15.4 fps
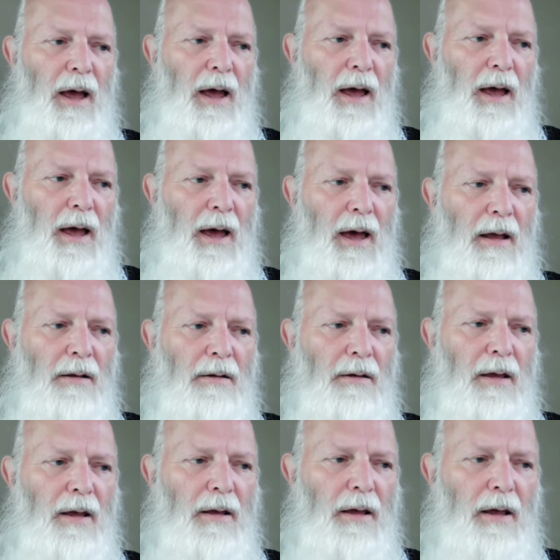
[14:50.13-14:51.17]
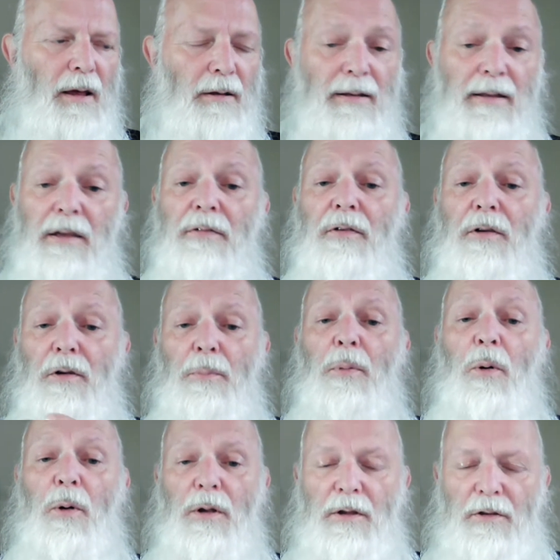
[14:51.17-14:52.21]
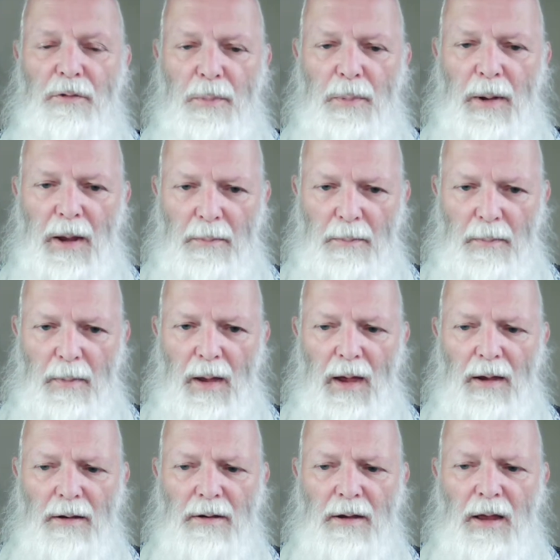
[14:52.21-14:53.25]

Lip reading: a different point is being made.